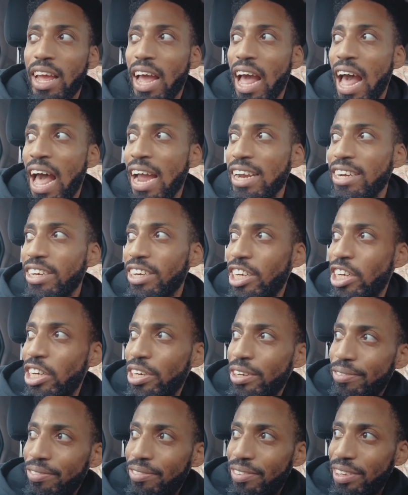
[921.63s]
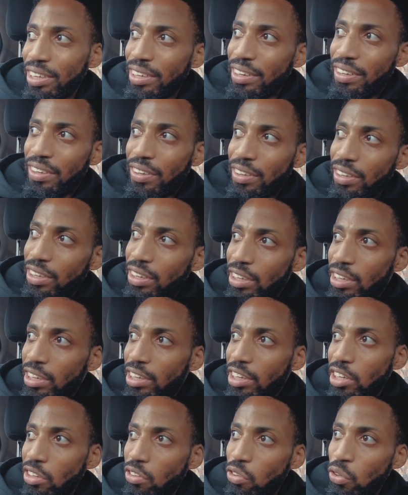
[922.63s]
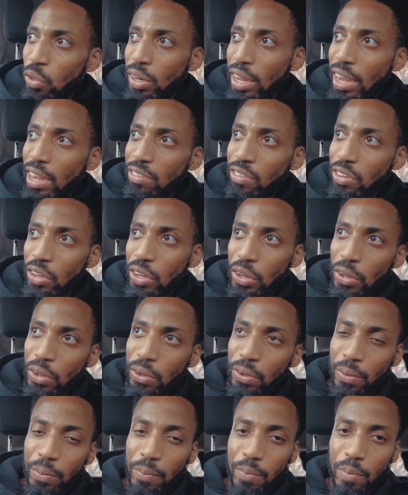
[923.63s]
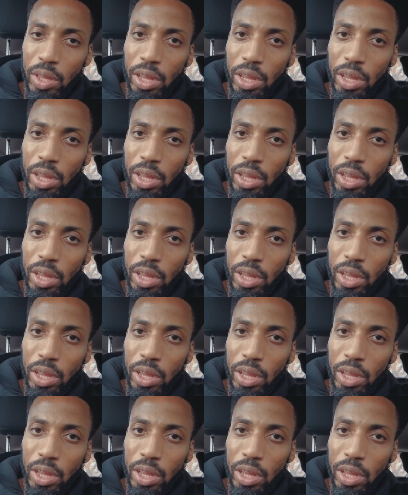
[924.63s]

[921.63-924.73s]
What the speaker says: I just shifted 2 days ago.